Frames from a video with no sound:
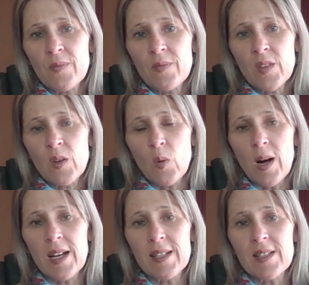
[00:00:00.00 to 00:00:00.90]

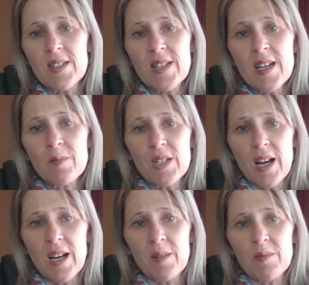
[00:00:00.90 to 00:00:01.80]
while at the same
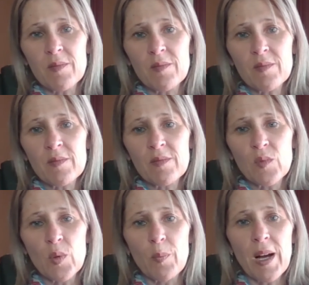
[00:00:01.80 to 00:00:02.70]
time
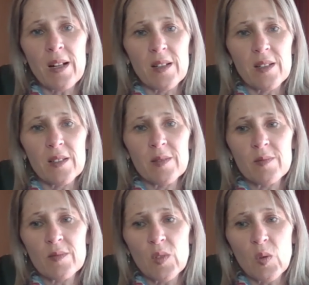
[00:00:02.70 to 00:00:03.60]
repel
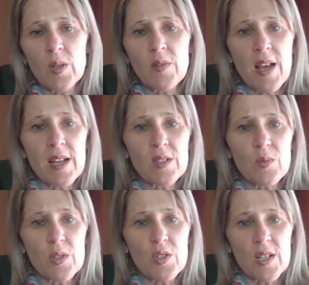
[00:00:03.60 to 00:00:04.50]
all of that
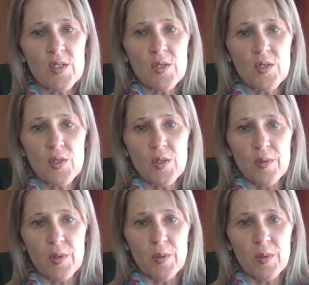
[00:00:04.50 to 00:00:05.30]
which does not serve you.